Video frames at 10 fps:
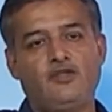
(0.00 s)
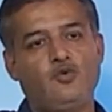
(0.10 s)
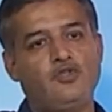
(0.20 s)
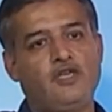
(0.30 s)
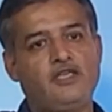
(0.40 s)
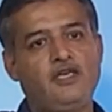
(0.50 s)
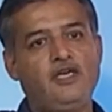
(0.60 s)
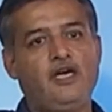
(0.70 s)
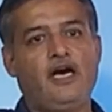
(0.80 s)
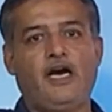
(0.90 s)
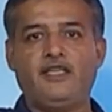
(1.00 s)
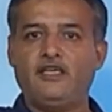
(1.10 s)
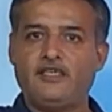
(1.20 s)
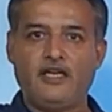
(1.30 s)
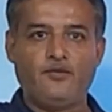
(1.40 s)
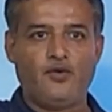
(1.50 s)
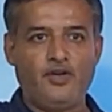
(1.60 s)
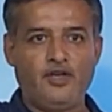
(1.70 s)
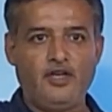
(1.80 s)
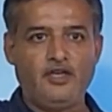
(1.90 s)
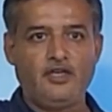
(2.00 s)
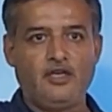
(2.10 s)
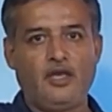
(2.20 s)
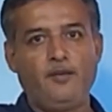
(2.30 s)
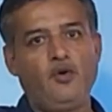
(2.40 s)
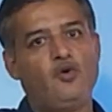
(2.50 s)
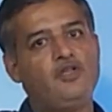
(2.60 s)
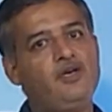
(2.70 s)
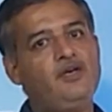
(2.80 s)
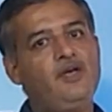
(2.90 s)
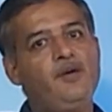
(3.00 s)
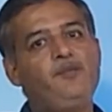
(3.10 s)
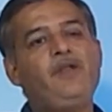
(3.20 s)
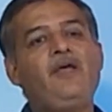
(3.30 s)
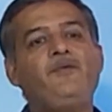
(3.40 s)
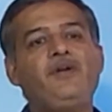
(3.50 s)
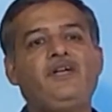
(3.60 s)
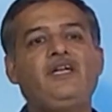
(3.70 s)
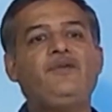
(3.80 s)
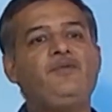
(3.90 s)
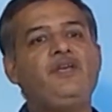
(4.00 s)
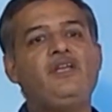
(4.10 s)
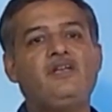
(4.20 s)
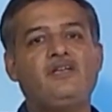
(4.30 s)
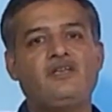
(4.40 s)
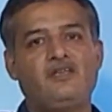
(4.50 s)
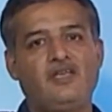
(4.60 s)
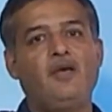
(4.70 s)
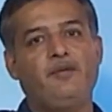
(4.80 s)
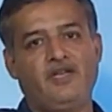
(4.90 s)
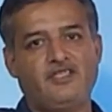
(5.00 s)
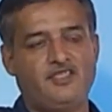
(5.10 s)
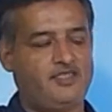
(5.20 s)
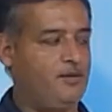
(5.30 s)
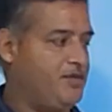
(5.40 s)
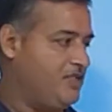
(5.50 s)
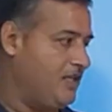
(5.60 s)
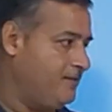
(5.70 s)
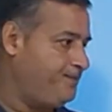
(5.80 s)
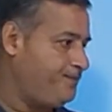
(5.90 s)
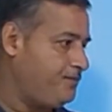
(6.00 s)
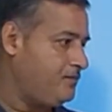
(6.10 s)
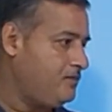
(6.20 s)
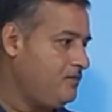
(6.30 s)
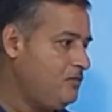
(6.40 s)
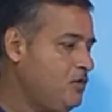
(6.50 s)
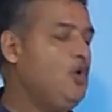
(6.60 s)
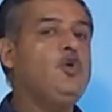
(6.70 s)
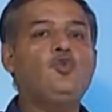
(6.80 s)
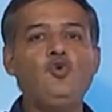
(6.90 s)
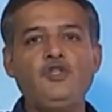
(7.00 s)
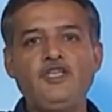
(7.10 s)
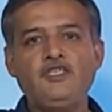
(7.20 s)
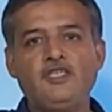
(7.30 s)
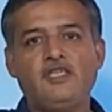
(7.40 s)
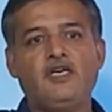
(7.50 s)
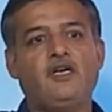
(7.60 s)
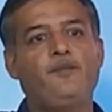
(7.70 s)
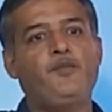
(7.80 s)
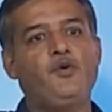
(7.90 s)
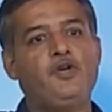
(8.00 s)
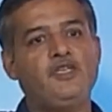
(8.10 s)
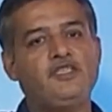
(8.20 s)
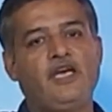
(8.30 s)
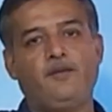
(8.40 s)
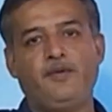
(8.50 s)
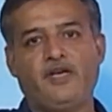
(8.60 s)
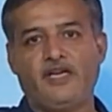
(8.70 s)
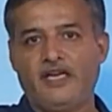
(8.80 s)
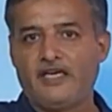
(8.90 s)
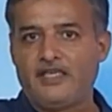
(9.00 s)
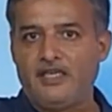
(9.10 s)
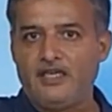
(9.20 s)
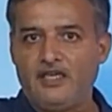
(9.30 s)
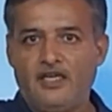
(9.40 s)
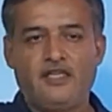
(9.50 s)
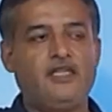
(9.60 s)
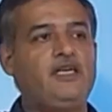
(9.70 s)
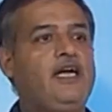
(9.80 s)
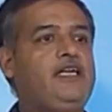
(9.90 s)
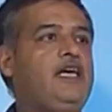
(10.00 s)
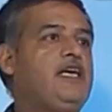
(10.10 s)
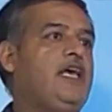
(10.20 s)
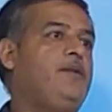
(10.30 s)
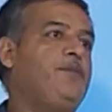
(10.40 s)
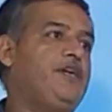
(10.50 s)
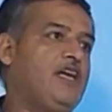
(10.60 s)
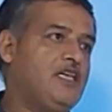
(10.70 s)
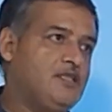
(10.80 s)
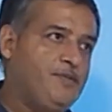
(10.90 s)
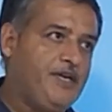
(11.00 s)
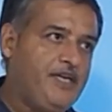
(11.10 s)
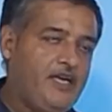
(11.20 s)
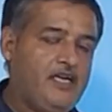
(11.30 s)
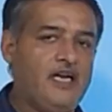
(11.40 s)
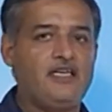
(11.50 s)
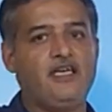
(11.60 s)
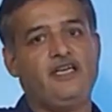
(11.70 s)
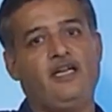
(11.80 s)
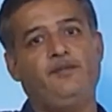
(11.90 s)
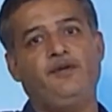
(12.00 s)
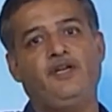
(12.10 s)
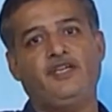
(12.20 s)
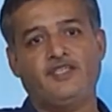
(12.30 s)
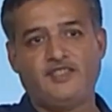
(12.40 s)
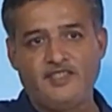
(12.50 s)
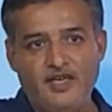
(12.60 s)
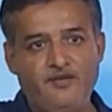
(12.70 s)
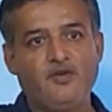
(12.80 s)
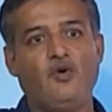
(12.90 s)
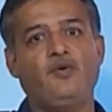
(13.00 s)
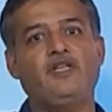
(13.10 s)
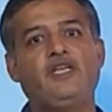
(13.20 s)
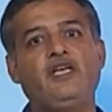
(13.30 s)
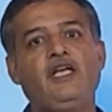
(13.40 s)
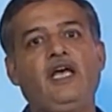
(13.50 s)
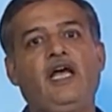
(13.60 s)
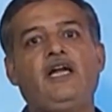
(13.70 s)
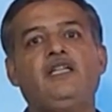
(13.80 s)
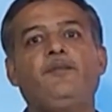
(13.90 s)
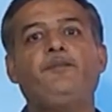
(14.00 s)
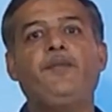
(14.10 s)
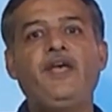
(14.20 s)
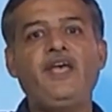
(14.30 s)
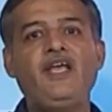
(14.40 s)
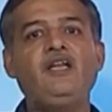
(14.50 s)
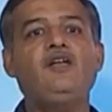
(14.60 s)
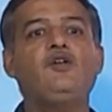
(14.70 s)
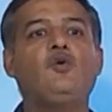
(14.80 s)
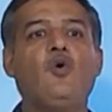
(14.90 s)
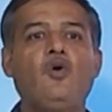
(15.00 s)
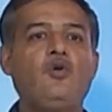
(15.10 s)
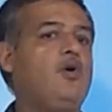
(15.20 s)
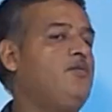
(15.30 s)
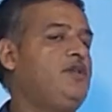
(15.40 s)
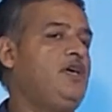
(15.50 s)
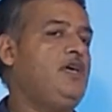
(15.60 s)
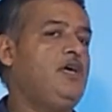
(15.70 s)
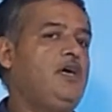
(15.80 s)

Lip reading: those are the either telephonically cable or the private TV cabling system is there. Through this, the computers can be connected, the data can be transmitted, data can be received over there, and the main goal of the